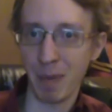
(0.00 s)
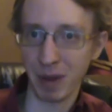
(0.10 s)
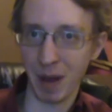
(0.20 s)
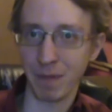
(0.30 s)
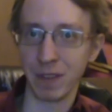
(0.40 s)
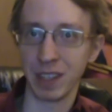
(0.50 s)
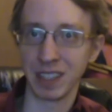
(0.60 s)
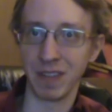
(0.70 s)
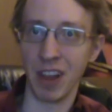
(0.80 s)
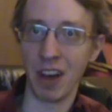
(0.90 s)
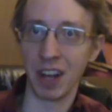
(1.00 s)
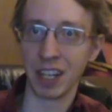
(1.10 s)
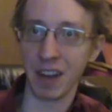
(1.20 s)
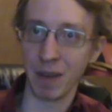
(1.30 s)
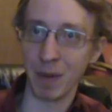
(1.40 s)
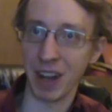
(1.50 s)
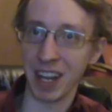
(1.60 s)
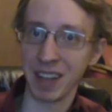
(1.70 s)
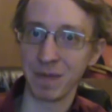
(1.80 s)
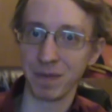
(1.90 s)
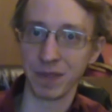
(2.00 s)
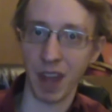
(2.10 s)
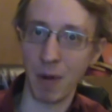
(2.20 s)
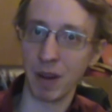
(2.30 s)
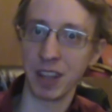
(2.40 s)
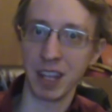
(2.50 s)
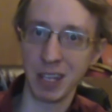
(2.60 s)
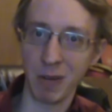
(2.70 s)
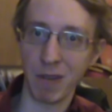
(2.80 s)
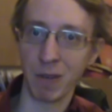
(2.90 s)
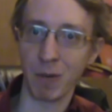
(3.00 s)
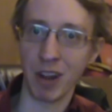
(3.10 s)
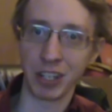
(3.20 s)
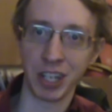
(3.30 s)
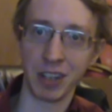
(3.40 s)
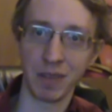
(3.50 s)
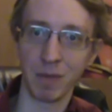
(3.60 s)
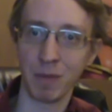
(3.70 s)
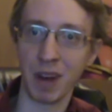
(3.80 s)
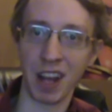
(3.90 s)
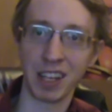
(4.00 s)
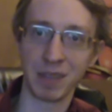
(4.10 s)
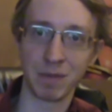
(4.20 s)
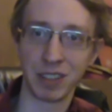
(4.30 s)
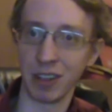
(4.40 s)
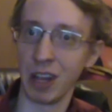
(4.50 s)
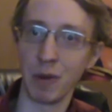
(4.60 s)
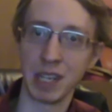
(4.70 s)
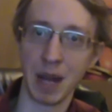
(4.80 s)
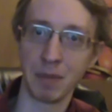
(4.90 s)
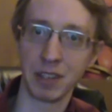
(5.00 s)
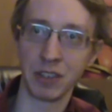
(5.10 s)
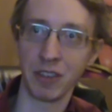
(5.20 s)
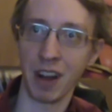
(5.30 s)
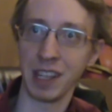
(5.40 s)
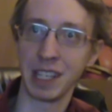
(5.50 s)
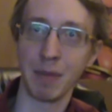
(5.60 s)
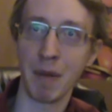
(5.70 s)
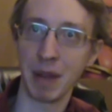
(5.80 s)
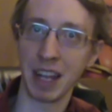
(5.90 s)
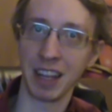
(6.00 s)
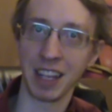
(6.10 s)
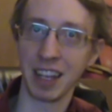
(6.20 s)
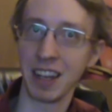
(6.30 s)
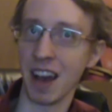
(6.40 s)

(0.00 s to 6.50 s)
wrap it up for this vlog, everybody. I want to thank you all for watching my solo attempt to try and sum up Alien